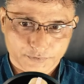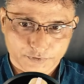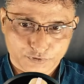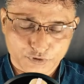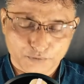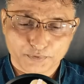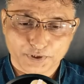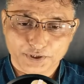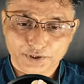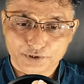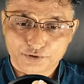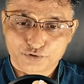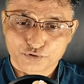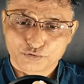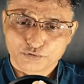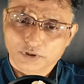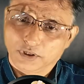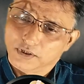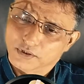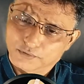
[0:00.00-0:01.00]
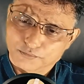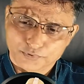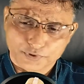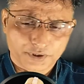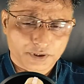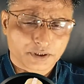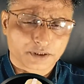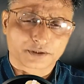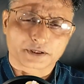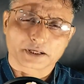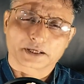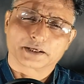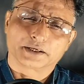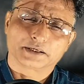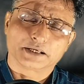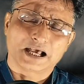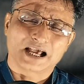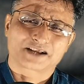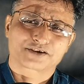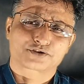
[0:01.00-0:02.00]
So we are
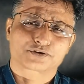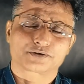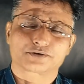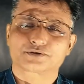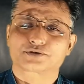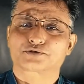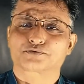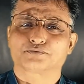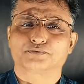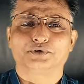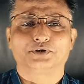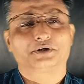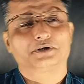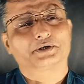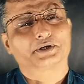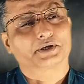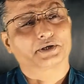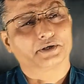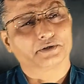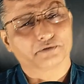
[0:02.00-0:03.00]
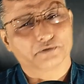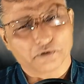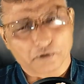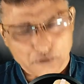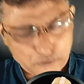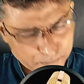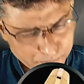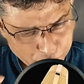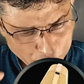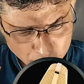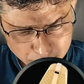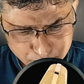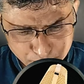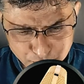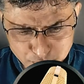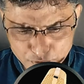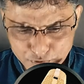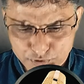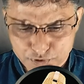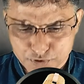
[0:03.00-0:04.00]
taking actions, we are taking a lot of thought
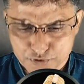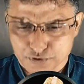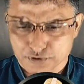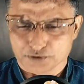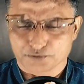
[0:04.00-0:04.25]
process,